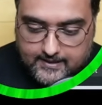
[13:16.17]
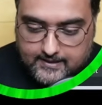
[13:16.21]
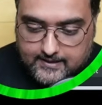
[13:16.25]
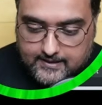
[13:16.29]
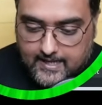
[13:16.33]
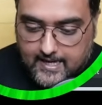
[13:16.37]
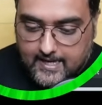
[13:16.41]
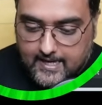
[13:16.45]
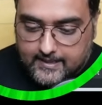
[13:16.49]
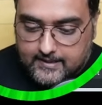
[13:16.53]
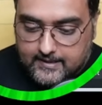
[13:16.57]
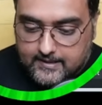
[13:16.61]

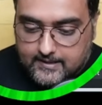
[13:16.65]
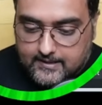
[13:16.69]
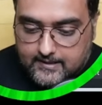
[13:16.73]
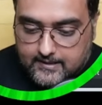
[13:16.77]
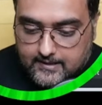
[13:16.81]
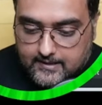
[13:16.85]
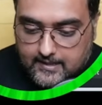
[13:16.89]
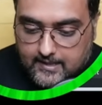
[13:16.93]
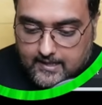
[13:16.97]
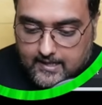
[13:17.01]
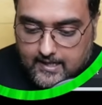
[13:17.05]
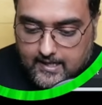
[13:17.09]
that.
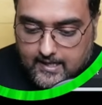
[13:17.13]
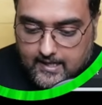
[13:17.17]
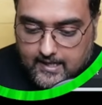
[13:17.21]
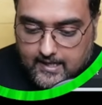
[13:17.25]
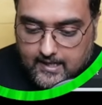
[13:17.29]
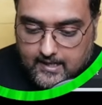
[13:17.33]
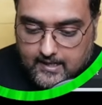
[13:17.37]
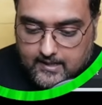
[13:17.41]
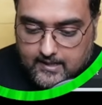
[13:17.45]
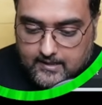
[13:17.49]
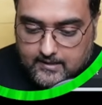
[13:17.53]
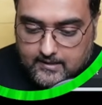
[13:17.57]

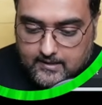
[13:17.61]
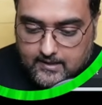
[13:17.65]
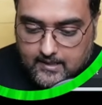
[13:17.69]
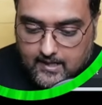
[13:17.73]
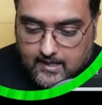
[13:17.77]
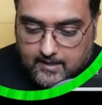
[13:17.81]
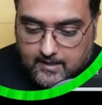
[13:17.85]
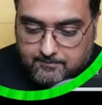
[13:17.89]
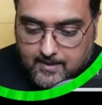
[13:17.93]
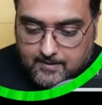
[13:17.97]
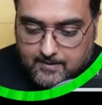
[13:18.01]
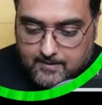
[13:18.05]

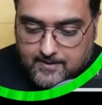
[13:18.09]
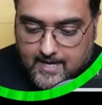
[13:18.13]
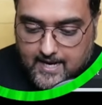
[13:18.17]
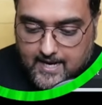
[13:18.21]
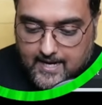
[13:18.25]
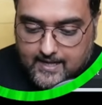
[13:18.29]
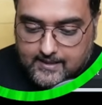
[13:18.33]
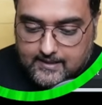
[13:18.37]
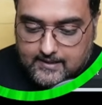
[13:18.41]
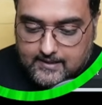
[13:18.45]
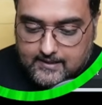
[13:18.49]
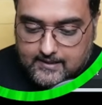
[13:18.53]
And maybe
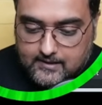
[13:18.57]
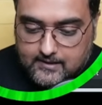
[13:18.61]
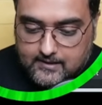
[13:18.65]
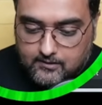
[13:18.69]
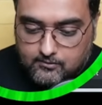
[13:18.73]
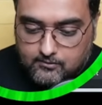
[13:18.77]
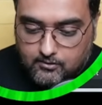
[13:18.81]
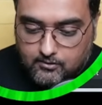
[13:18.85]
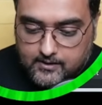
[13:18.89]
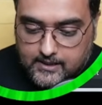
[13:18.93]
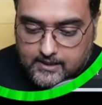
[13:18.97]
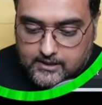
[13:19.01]
add a little
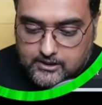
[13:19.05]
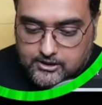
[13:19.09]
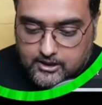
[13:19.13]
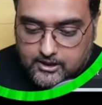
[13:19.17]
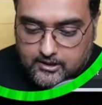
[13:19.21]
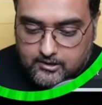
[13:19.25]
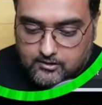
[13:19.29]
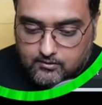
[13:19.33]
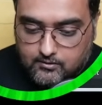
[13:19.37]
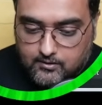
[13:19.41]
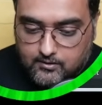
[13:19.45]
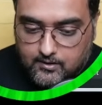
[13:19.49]

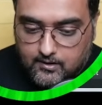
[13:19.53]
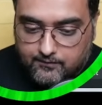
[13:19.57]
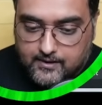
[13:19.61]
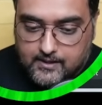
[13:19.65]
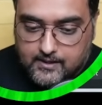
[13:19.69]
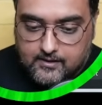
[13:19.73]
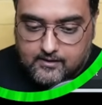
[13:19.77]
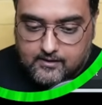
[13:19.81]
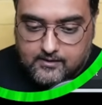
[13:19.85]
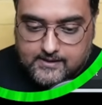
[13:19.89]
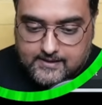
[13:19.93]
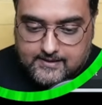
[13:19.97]
rotation to your
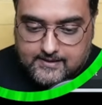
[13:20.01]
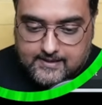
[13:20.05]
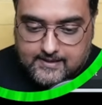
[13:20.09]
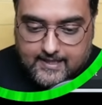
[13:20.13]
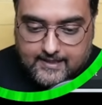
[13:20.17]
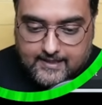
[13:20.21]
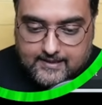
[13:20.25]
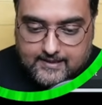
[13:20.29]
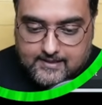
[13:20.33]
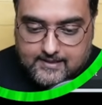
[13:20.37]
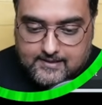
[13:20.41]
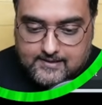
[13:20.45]
video just
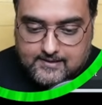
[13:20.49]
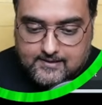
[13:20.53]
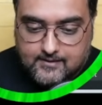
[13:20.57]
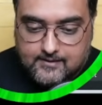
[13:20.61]
like this.